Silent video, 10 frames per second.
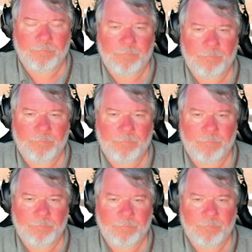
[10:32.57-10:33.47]

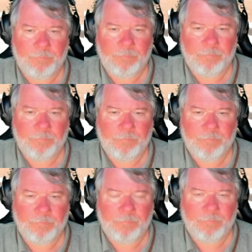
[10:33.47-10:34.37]

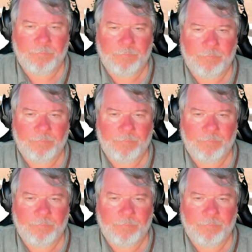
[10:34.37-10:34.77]
This person isn't speaking.